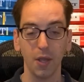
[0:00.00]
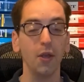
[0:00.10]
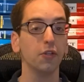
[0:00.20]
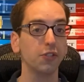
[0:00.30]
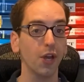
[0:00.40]

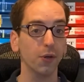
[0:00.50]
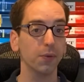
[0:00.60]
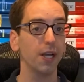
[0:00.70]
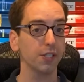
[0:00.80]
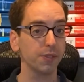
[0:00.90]
So,
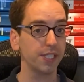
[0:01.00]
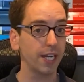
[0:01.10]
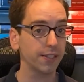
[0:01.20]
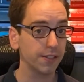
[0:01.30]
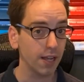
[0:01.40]
as we said at
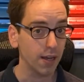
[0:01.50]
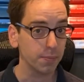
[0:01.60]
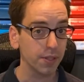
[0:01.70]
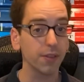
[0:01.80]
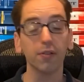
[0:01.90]
the
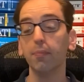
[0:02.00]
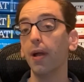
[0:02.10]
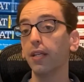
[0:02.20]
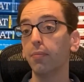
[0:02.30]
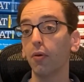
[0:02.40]
top, there are
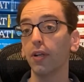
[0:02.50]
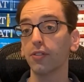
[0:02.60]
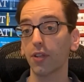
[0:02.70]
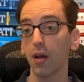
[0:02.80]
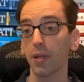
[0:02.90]
many points
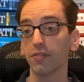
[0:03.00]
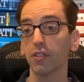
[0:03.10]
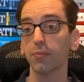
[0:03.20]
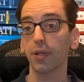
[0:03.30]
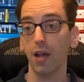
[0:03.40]
coming
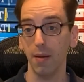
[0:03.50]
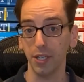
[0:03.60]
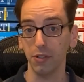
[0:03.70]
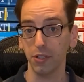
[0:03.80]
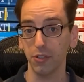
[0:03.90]
from comma
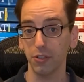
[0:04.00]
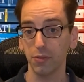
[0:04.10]
usage.